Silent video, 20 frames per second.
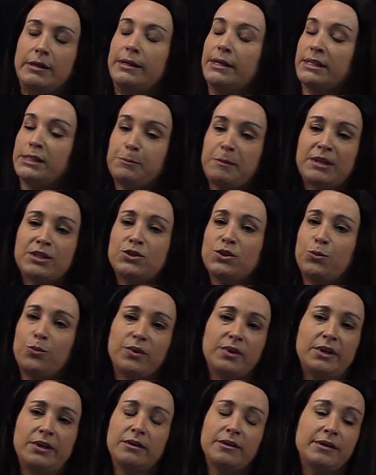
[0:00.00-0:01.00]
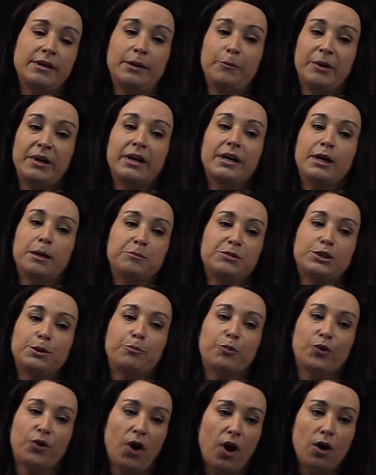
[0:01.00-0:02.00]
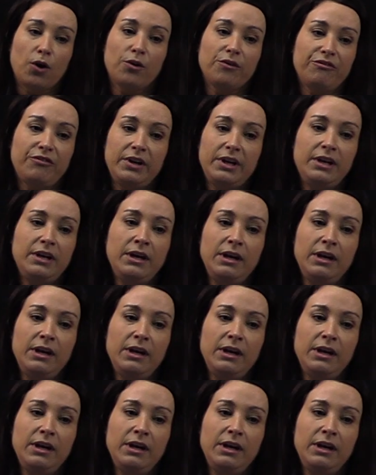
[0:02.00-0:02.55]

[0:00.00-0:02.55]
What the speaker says: especially when it comes to pornography.